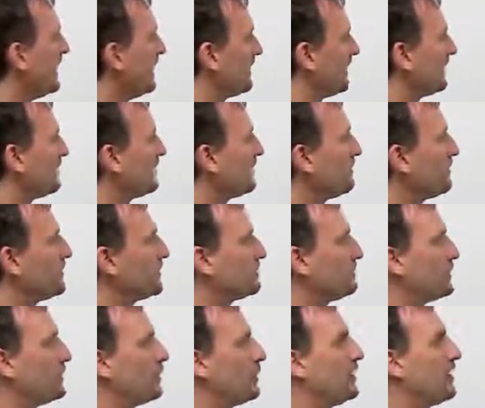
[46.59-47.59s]
The difference
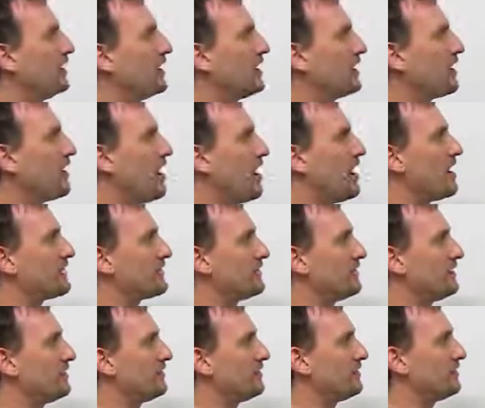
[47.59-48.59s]
between a
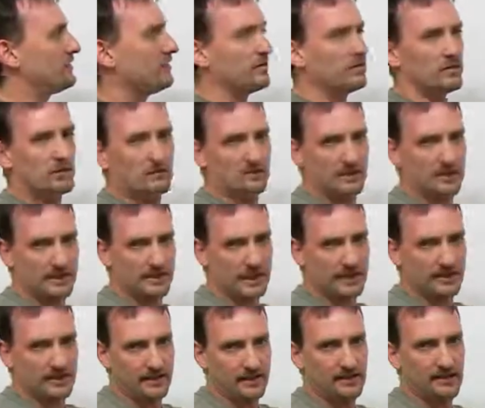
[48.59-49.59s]
causative
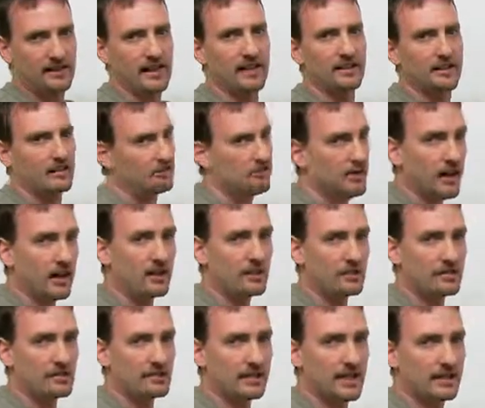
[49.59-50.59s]
sentence and a
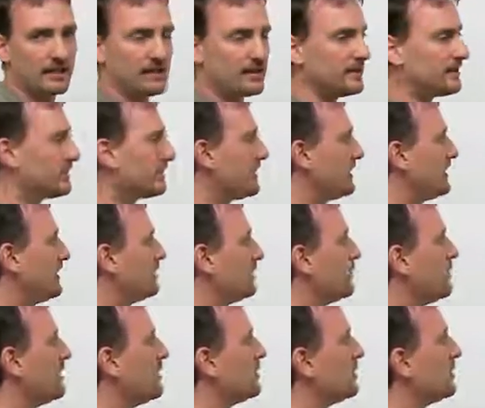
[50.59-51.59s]
regular sentence is
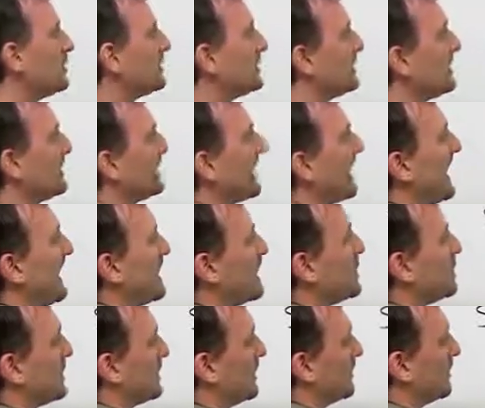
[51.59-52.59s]
we use an
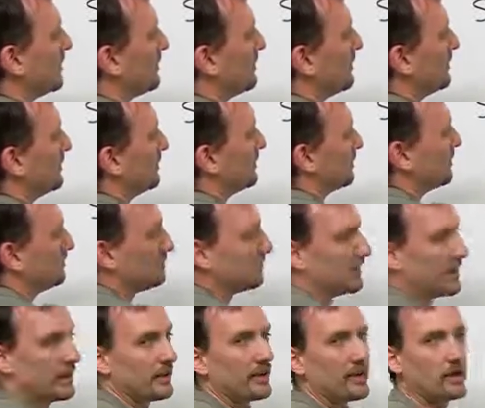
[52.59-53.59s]
agent
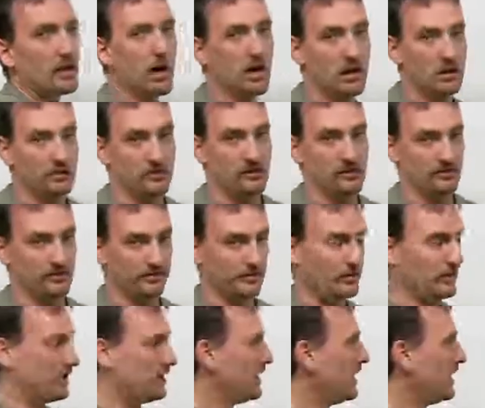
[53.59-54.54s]
in the causative.